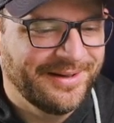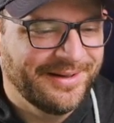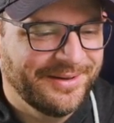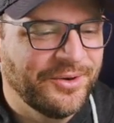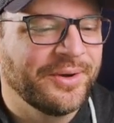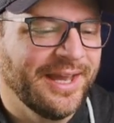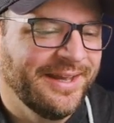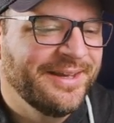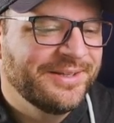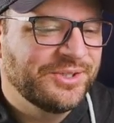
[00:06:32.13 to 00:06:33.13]
Okay,
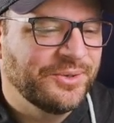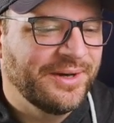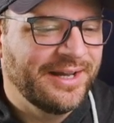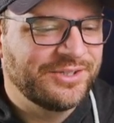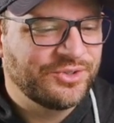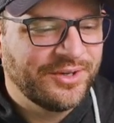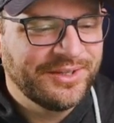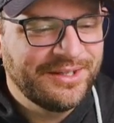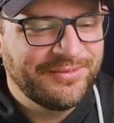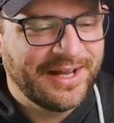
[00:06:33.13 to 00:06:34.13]
so I
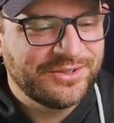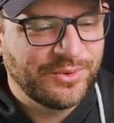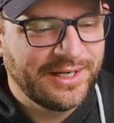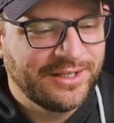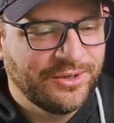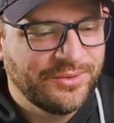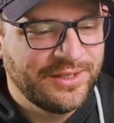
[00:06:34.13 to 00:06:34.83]
strongly advise writing code